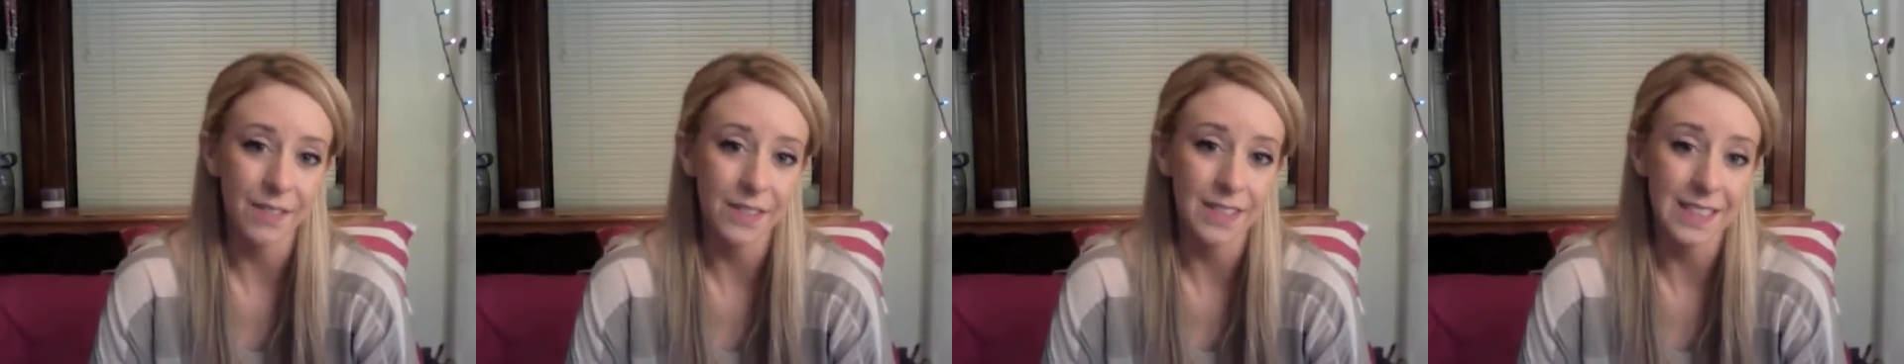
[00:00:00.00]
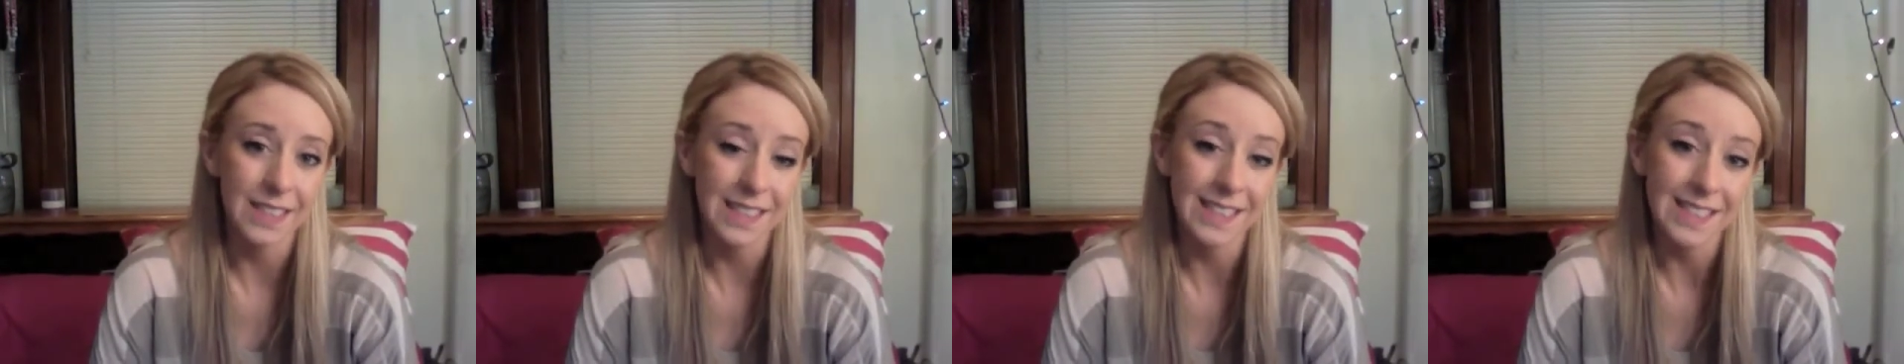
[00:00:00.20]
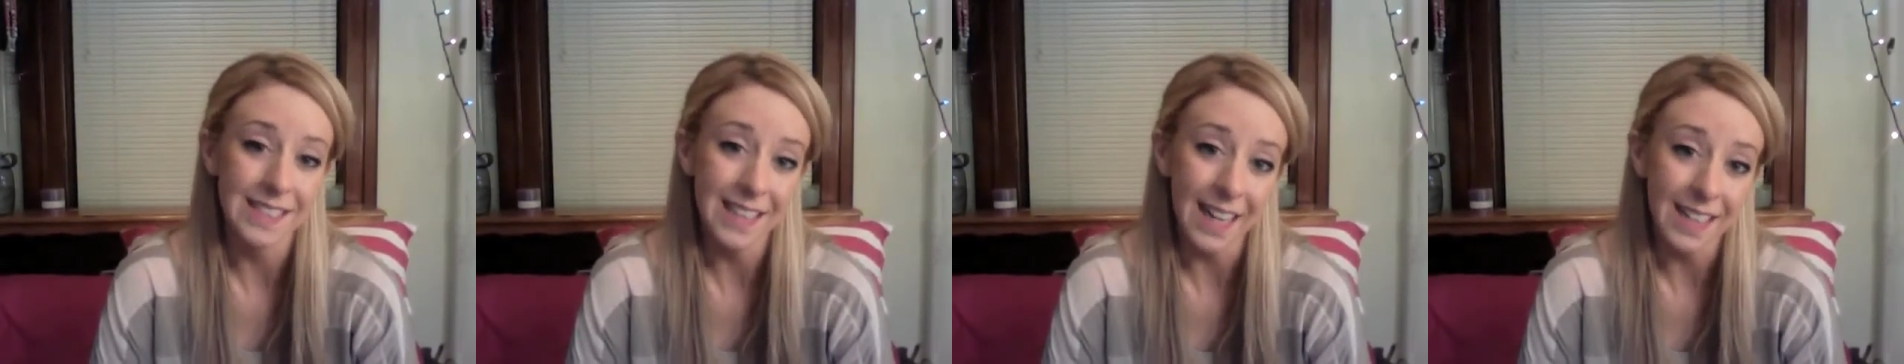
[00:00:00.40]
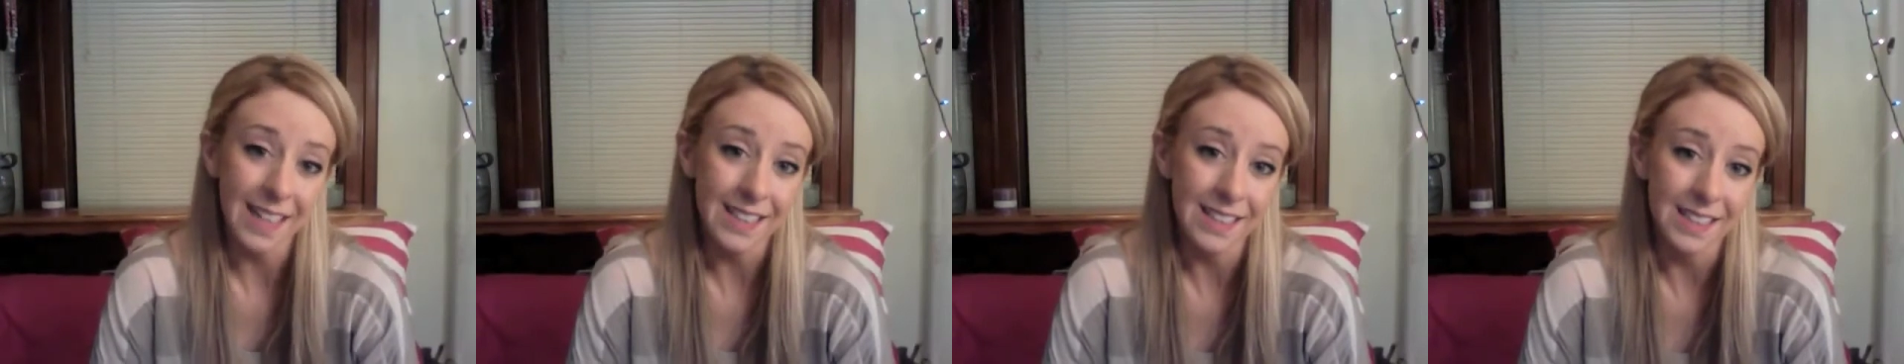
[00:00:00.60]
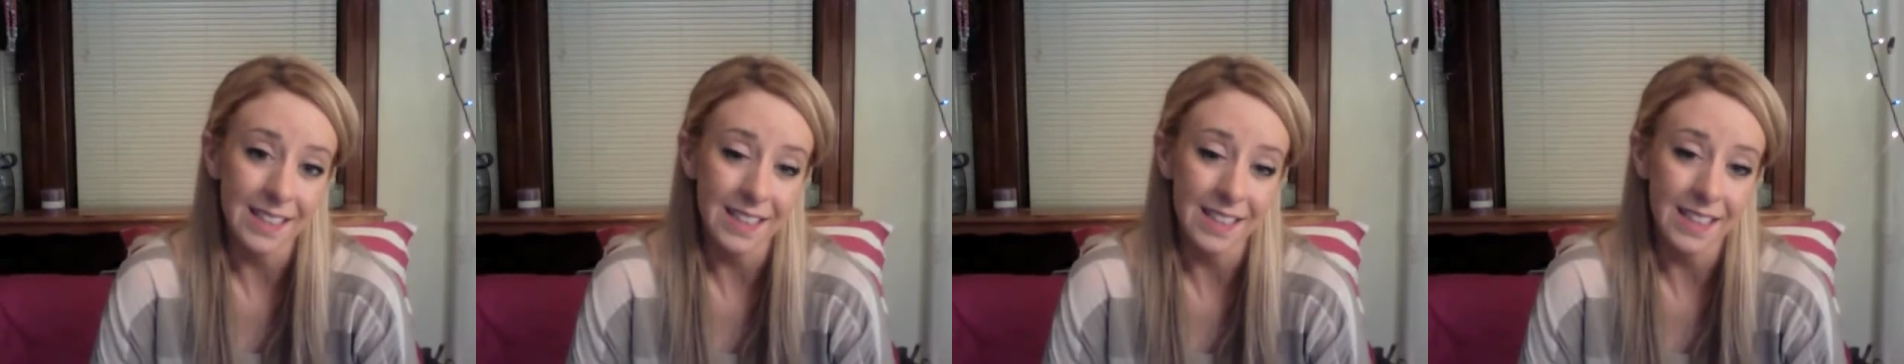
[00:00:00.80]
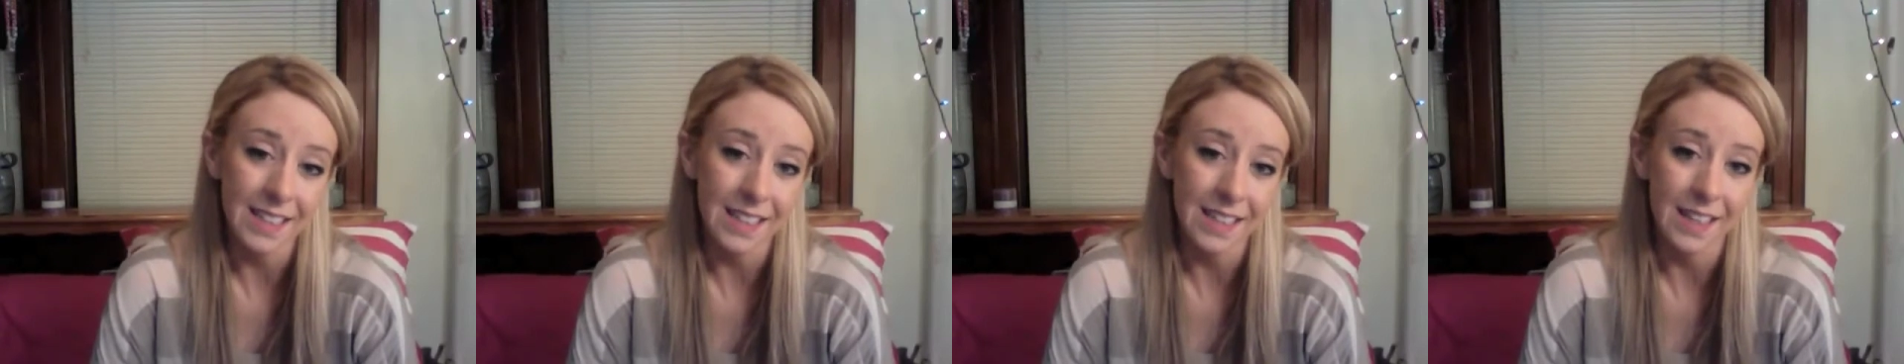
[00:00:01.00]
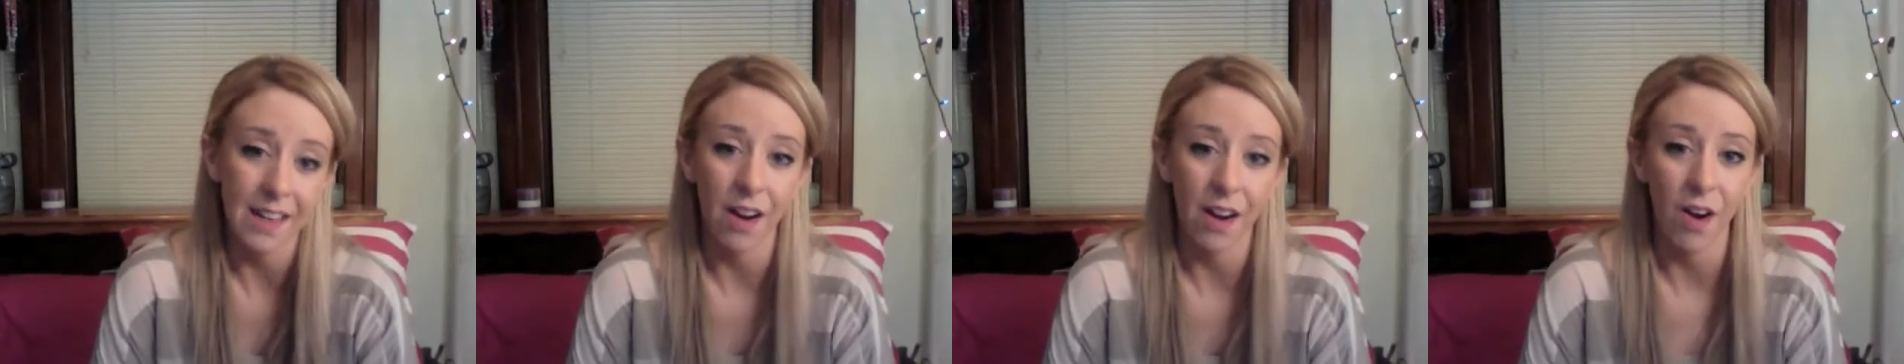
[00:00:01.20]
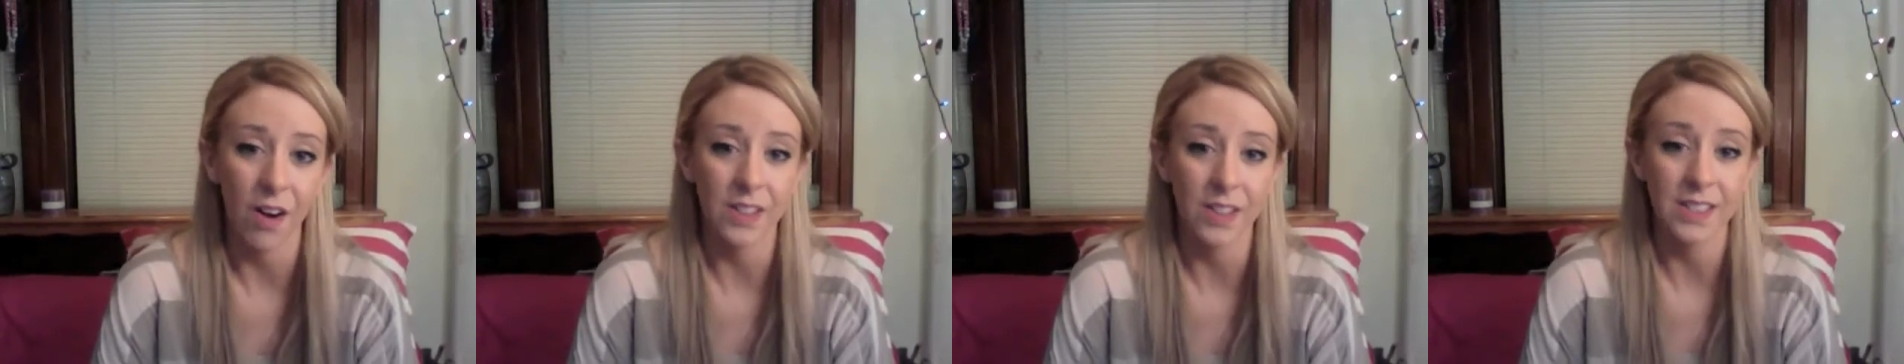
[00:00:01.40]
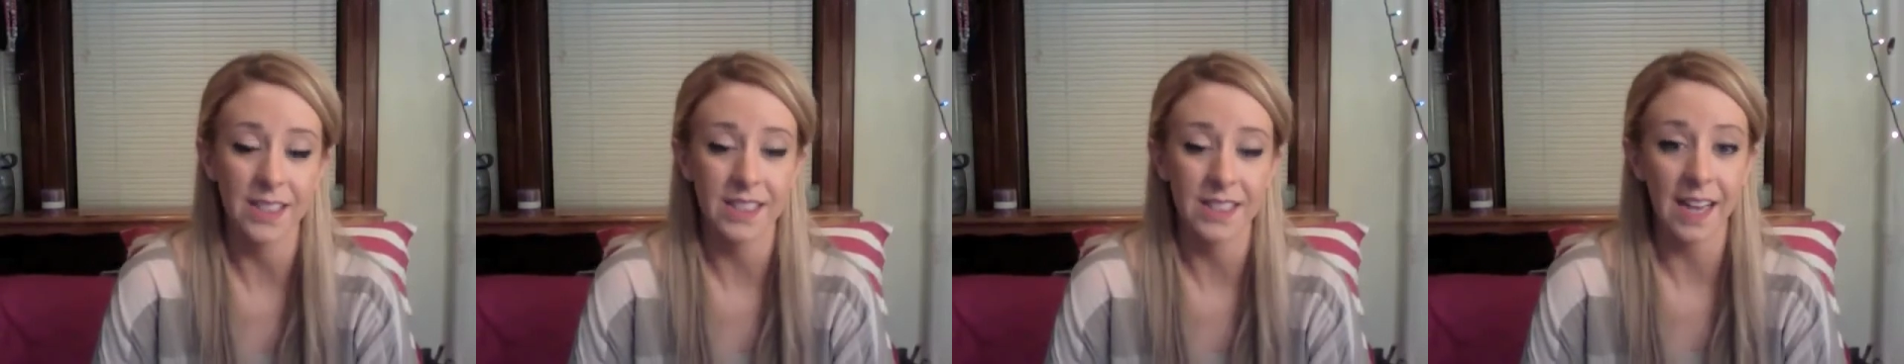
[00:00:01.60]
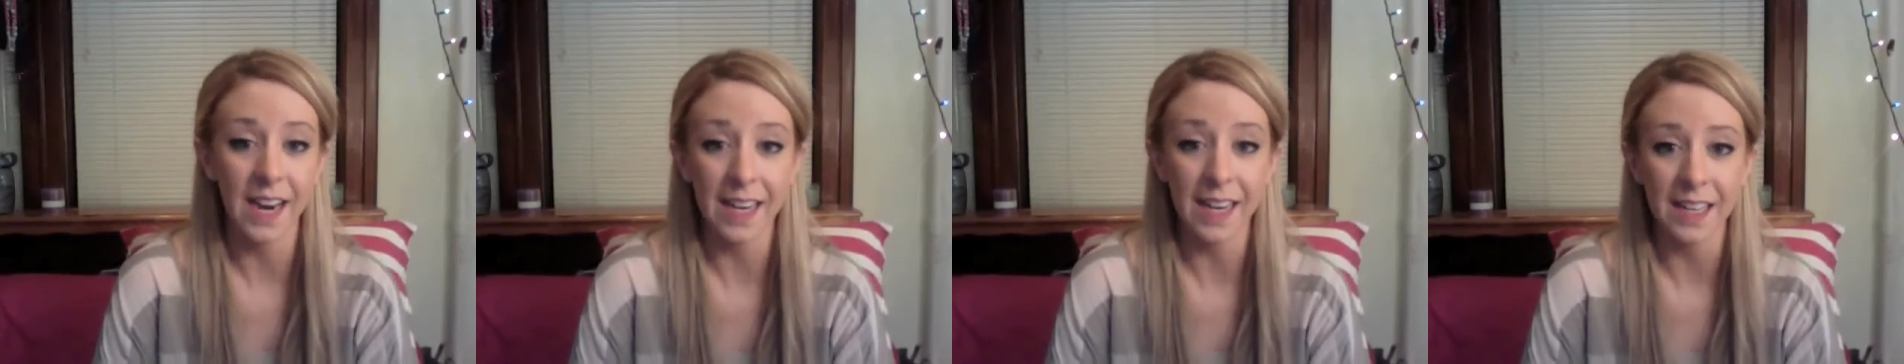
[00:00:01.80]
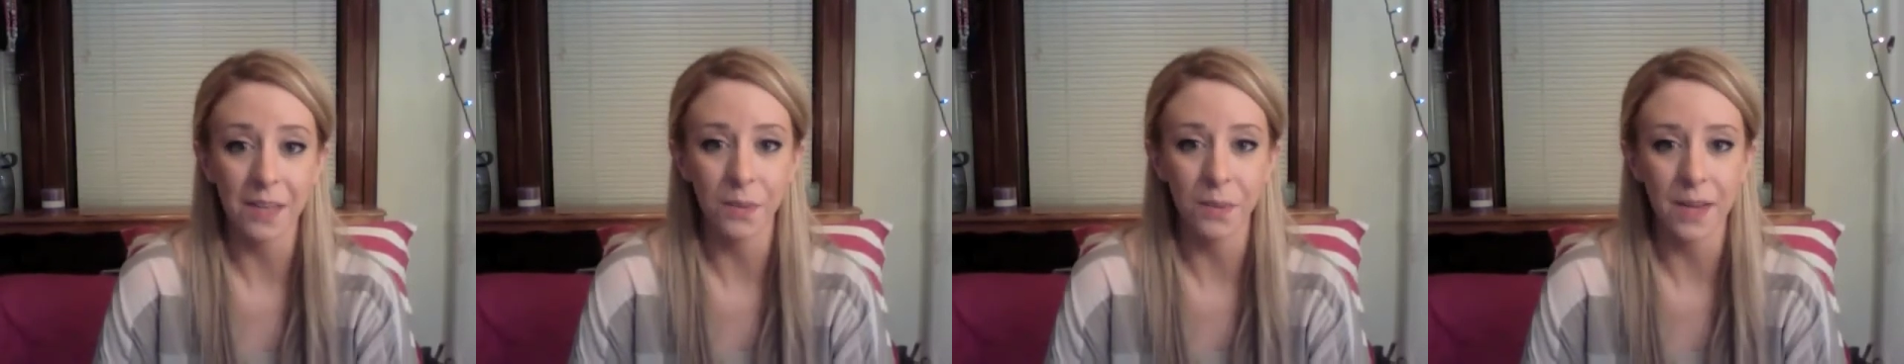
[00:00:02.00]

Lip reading: success in our society.